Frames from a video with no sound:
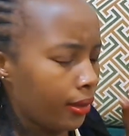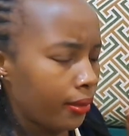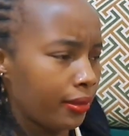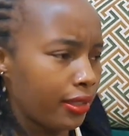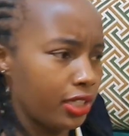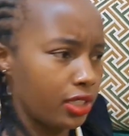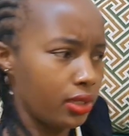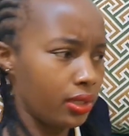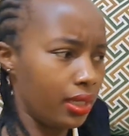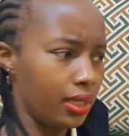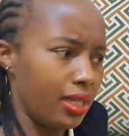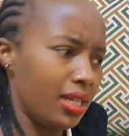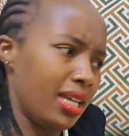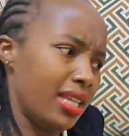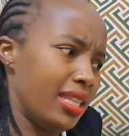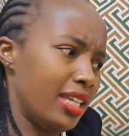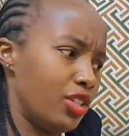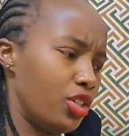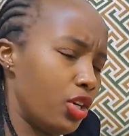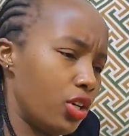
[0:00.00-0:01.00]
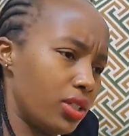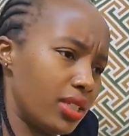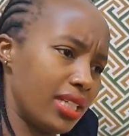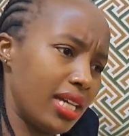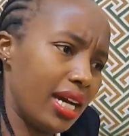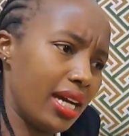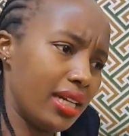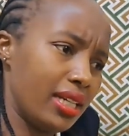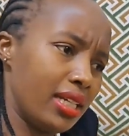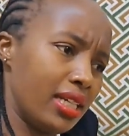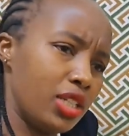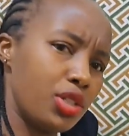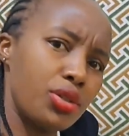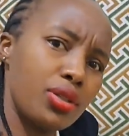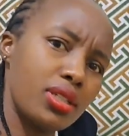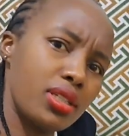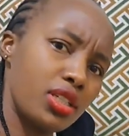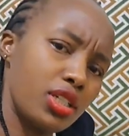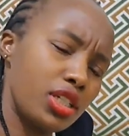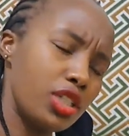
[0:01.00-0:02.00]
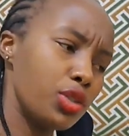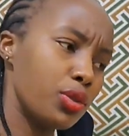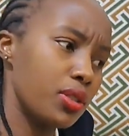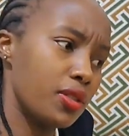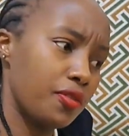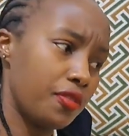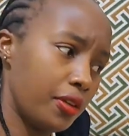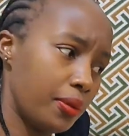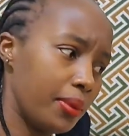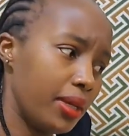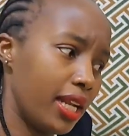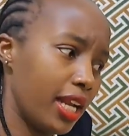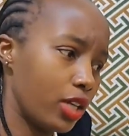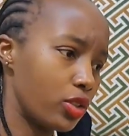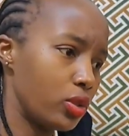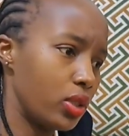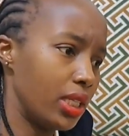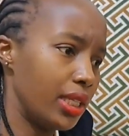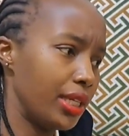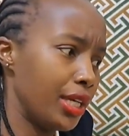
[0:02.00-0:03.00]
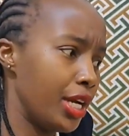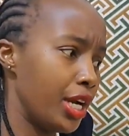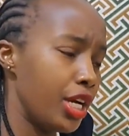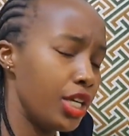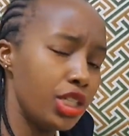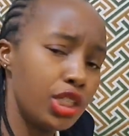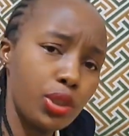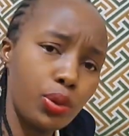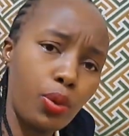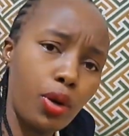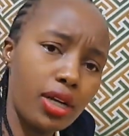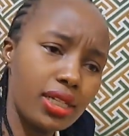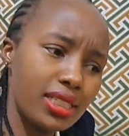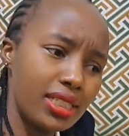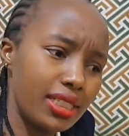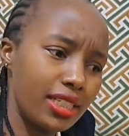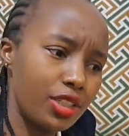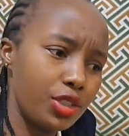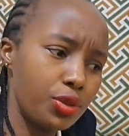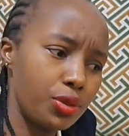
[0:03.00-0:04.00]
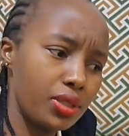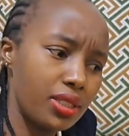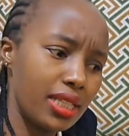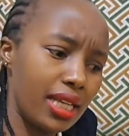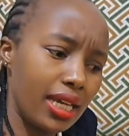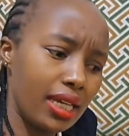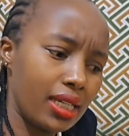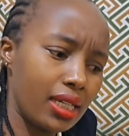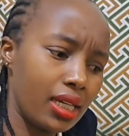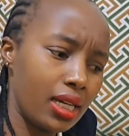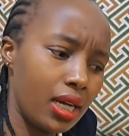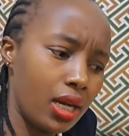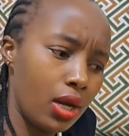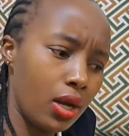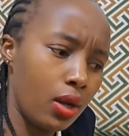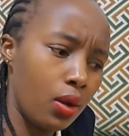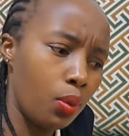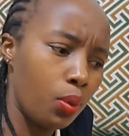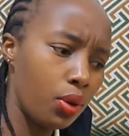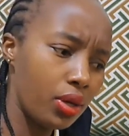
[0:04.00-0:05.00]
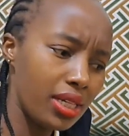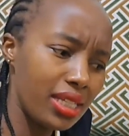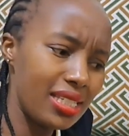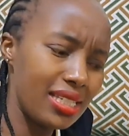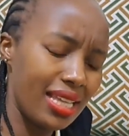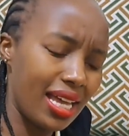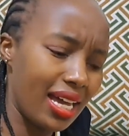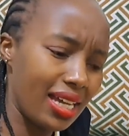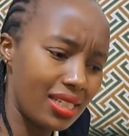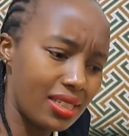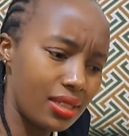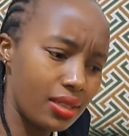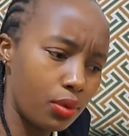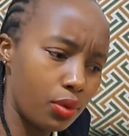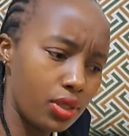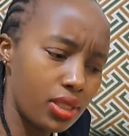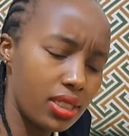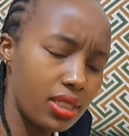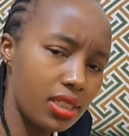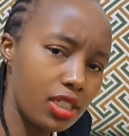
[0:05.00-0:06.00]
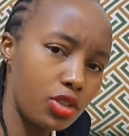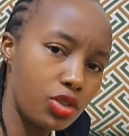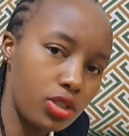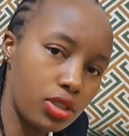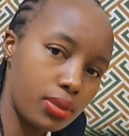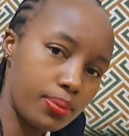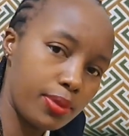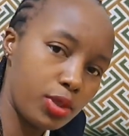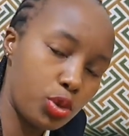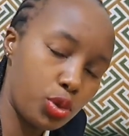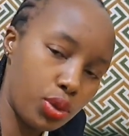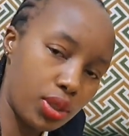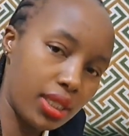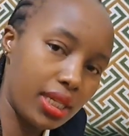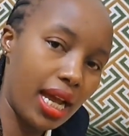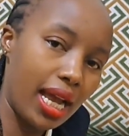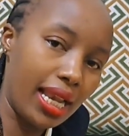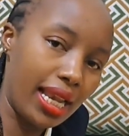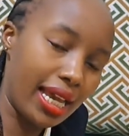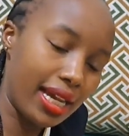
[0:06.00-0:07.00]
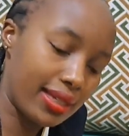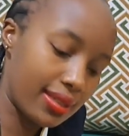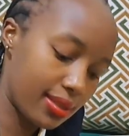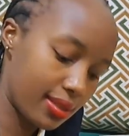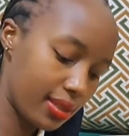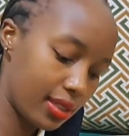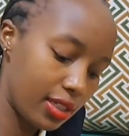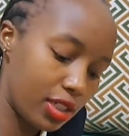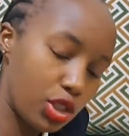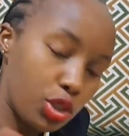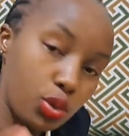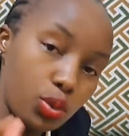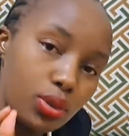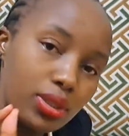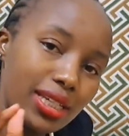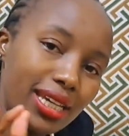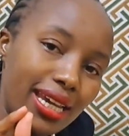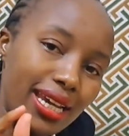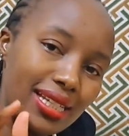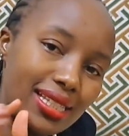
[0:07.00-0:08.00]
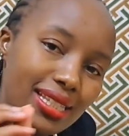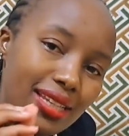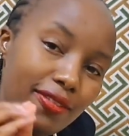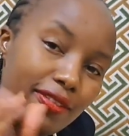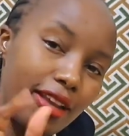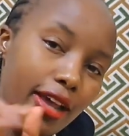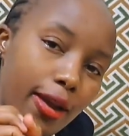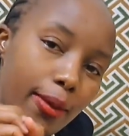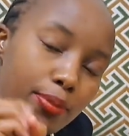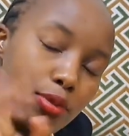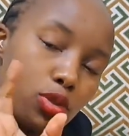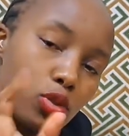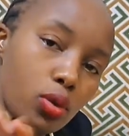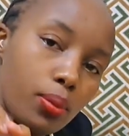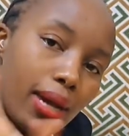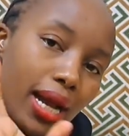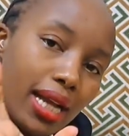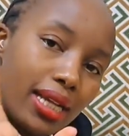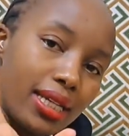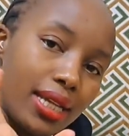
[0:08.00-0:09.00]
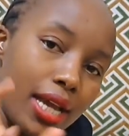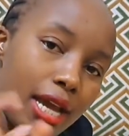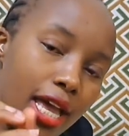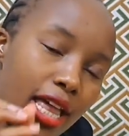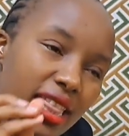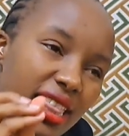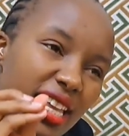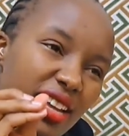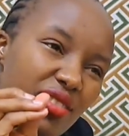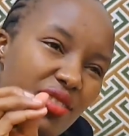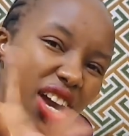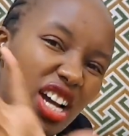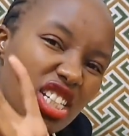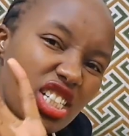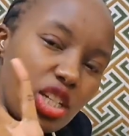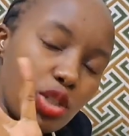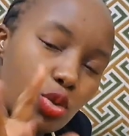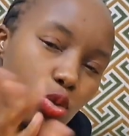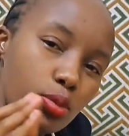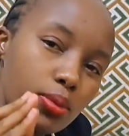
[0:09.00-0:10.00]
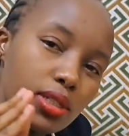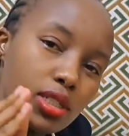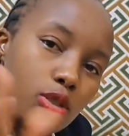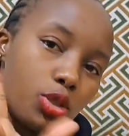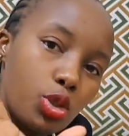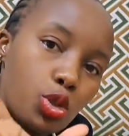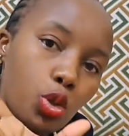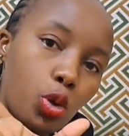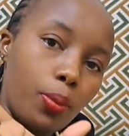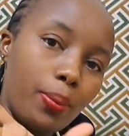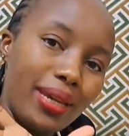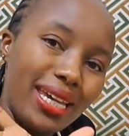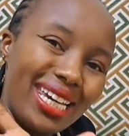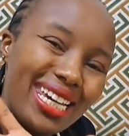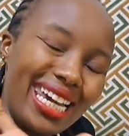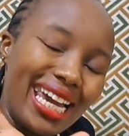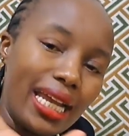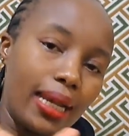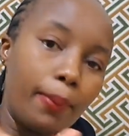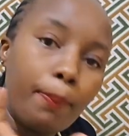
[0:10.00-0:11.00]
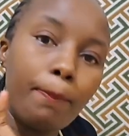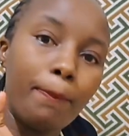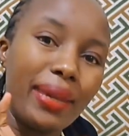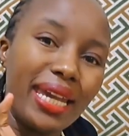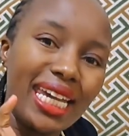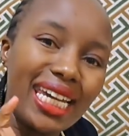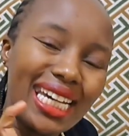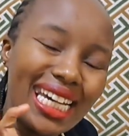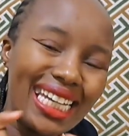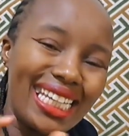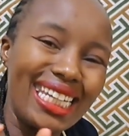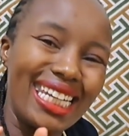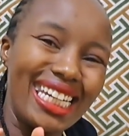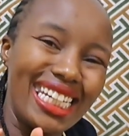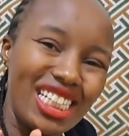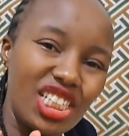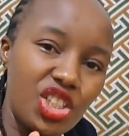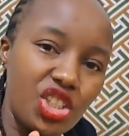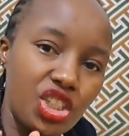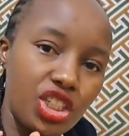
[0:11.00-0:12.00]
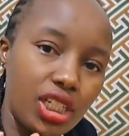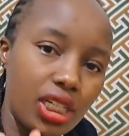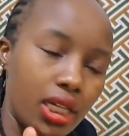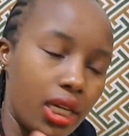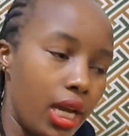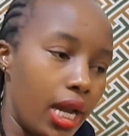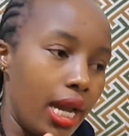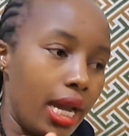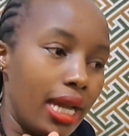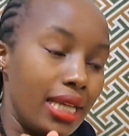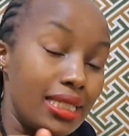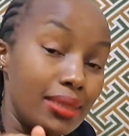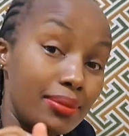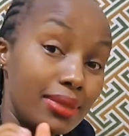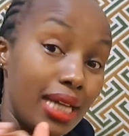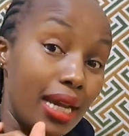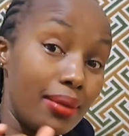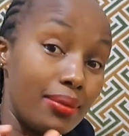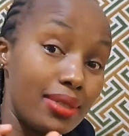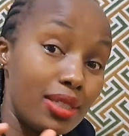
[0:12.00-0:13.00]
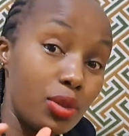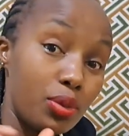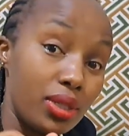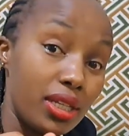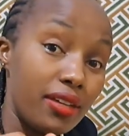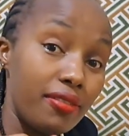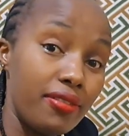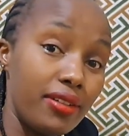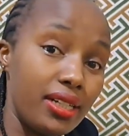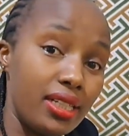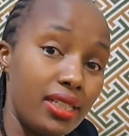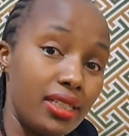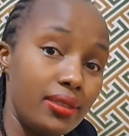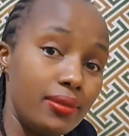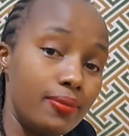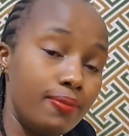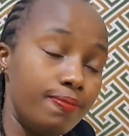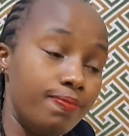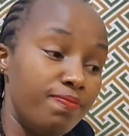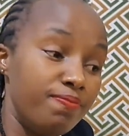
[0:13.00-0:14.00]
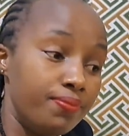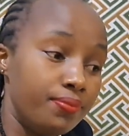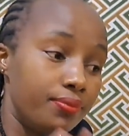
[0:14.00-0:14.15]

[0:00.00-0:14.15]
the doctor, she was female actually, she walked in and she was like, what is that? It was between her legs. She would get the flare up so bad, the rashes would be so big and pink and itchy. Sometimes they would even